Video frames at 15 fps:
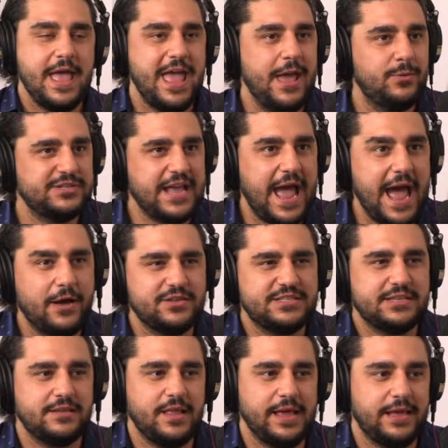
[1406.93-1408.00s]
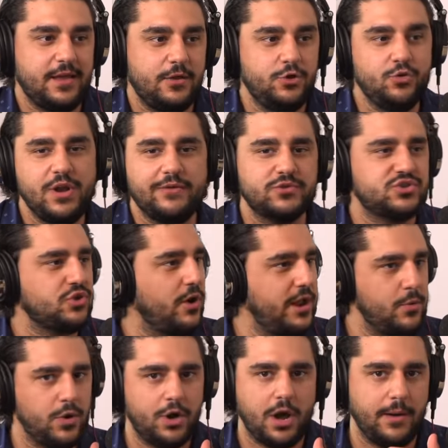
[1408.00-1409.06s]
It was a house that like you never saw
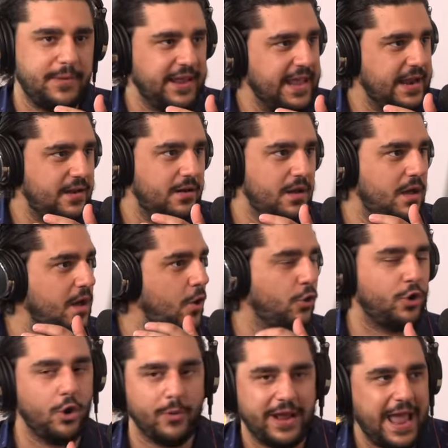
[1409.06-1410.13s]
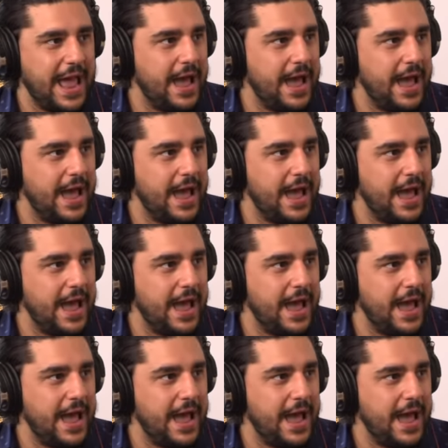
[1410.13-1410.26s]
anyone coming in no, or going I